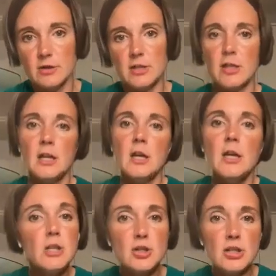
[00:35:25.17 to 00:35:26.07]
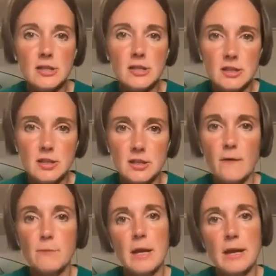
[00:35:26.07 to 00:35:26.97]
So you just need to sort
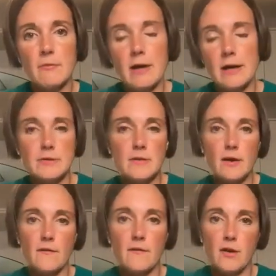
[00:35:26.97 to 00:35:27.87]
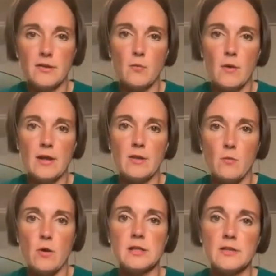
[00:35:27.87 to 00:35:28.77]
of play around and find the way that
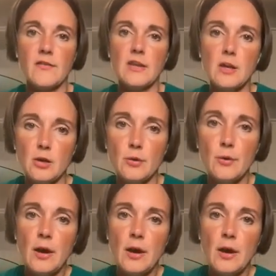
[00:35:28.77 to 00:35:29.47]
works for you.